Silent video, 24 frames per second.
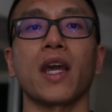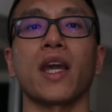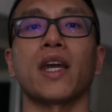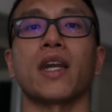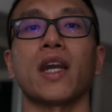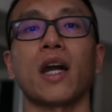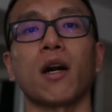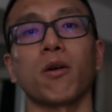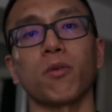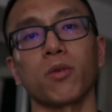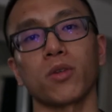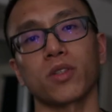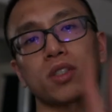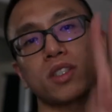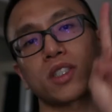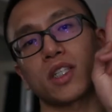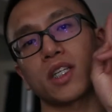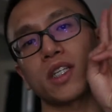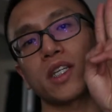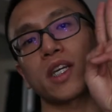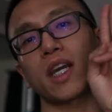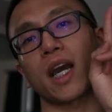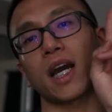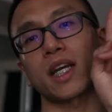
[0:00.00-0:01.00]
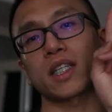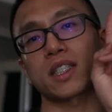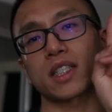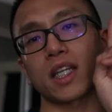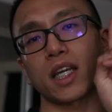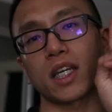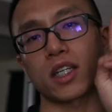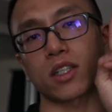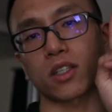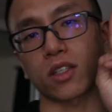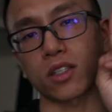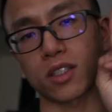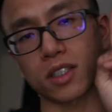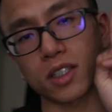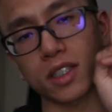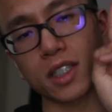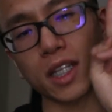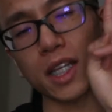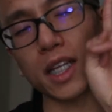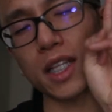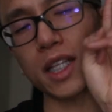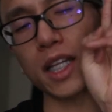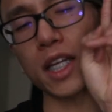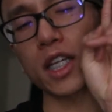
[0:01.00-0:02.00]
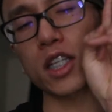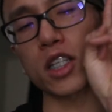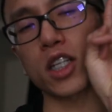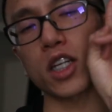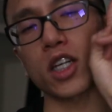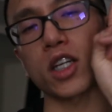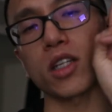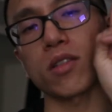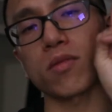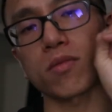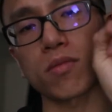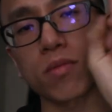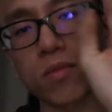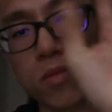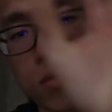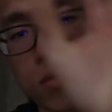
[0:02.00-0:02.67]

and I will see you guys later. See you later, dude.